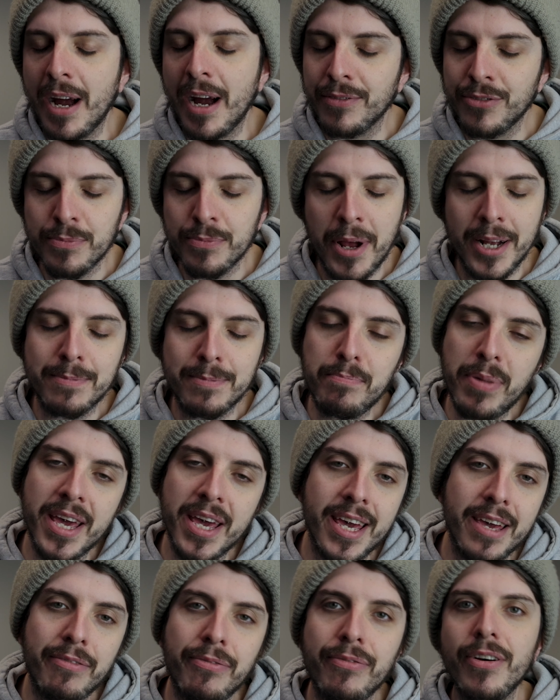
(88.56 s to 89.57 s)
might have some nice
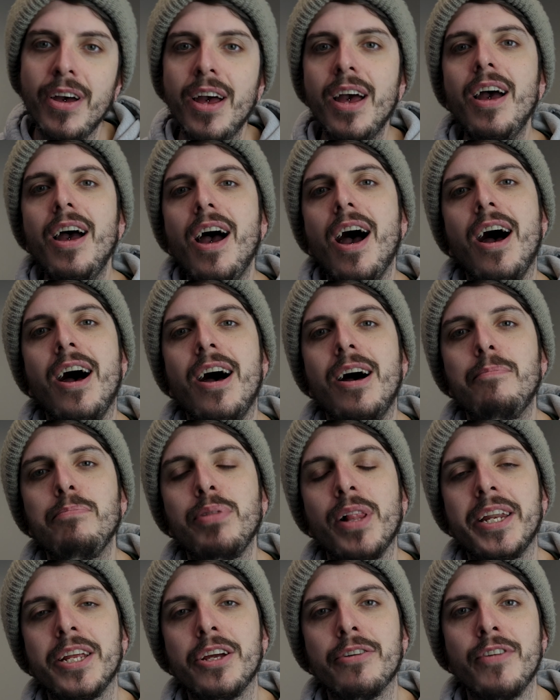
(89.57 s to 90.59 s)
beef, uh,
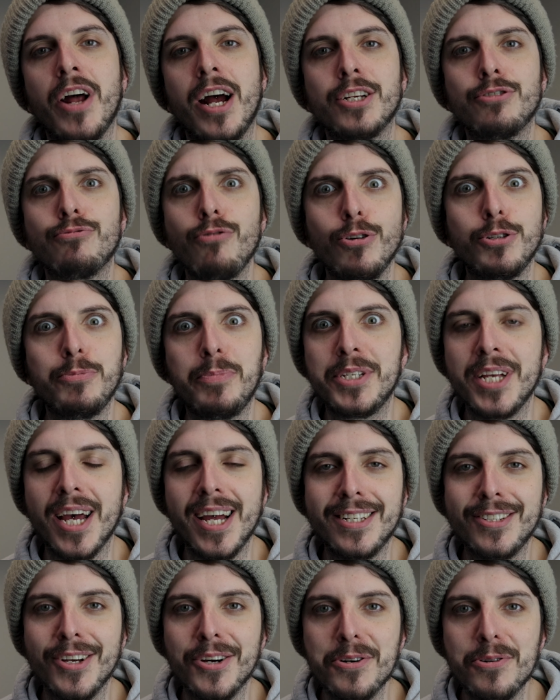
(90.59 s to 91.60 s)
plenty of nice roast
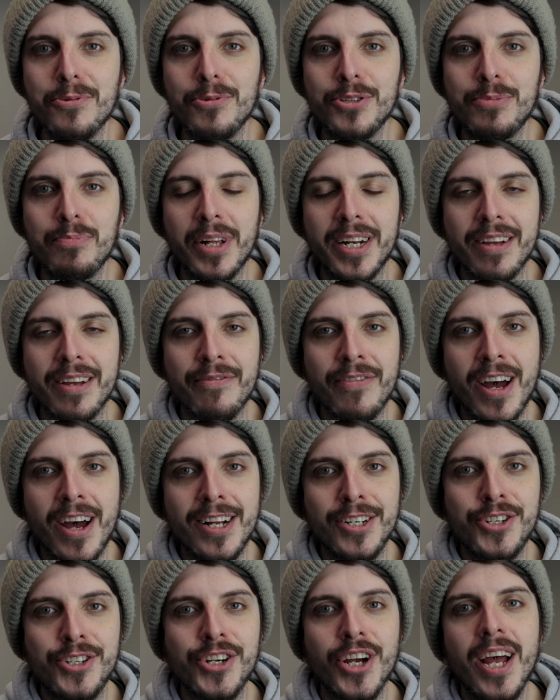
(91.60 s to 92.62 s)
potatoes, plenty of
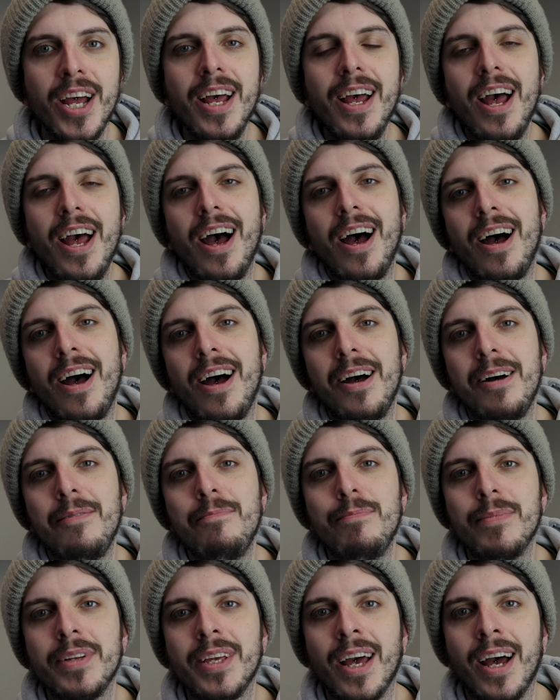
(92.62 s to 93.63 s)
veg.
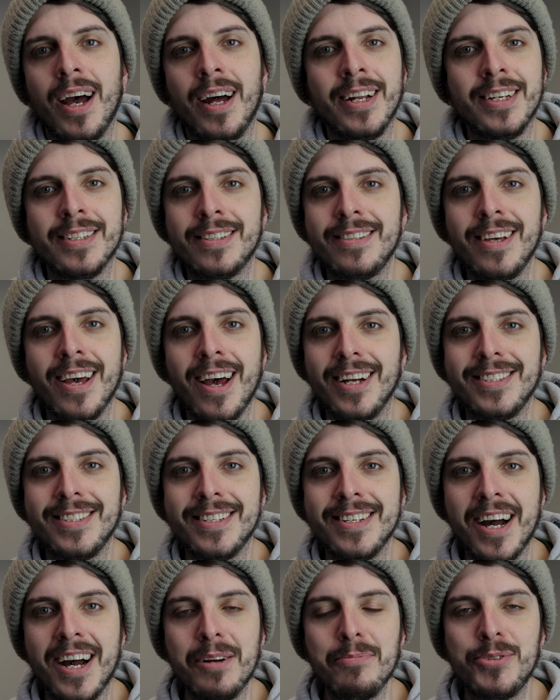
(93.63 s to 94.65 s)
Um, and it's, yeah, it's
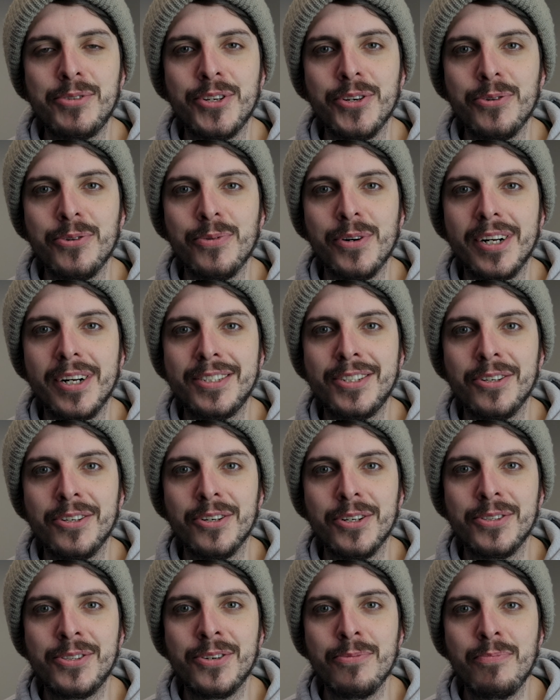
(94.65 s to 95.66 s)
a time to, uh,
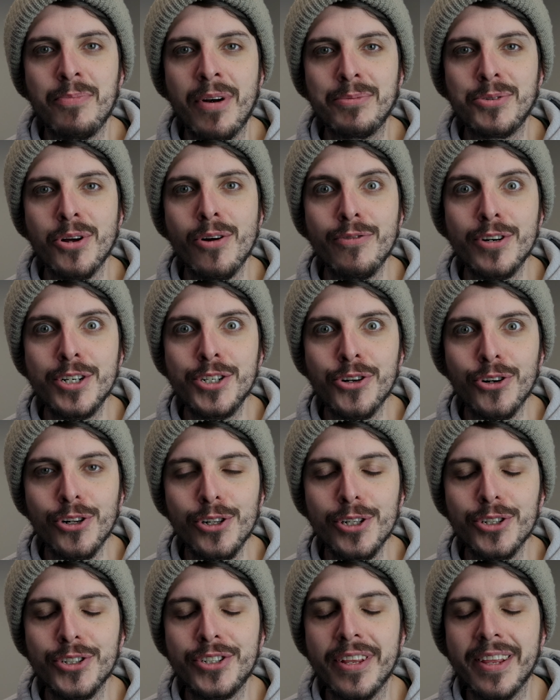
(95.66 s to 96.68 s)
to, to perhaps
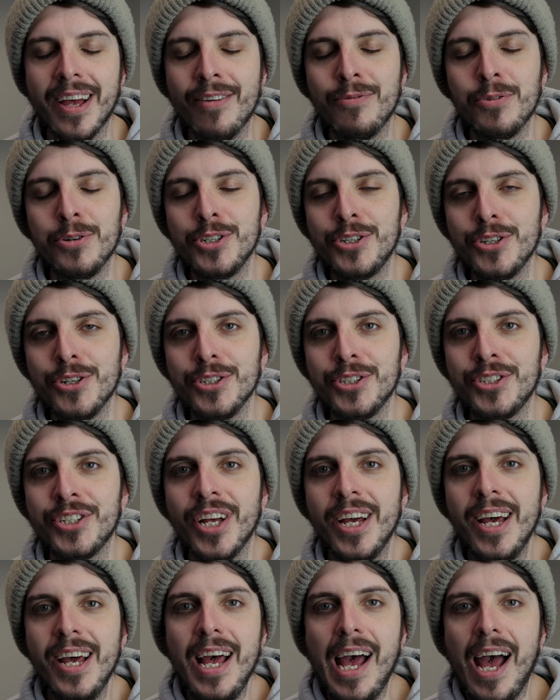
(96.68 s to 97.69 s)
overindulge. I think everyone does,
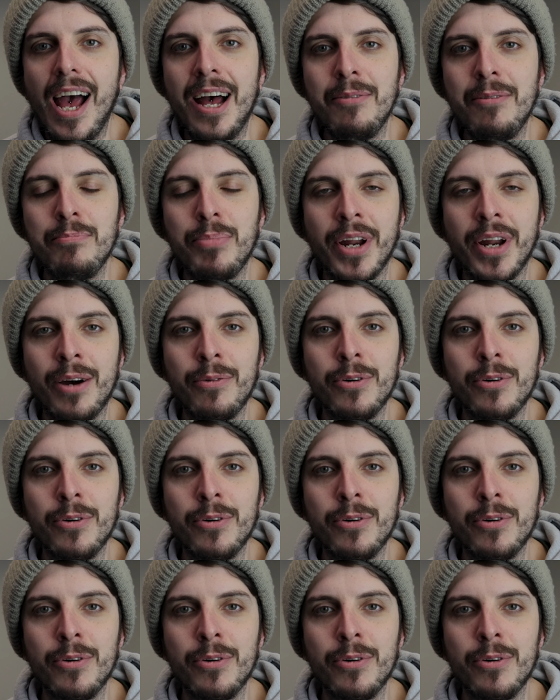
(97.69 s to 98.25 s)
um, but